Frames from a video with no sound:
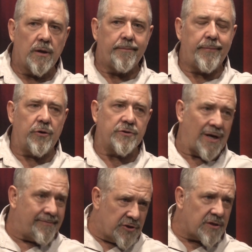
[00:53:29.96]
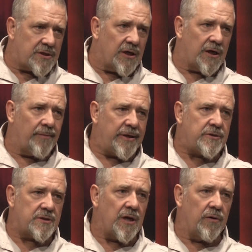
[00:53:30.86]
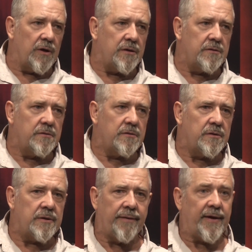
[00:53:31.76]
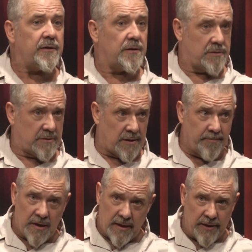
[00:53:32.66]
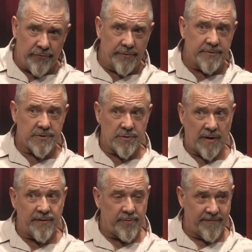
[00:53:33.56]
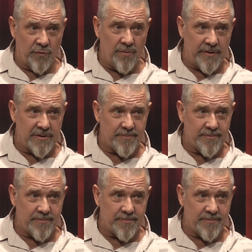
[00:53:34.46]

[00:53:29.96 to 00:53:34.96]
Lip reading: because I'm just a little bit slower. Now that can be a hindrance to other performers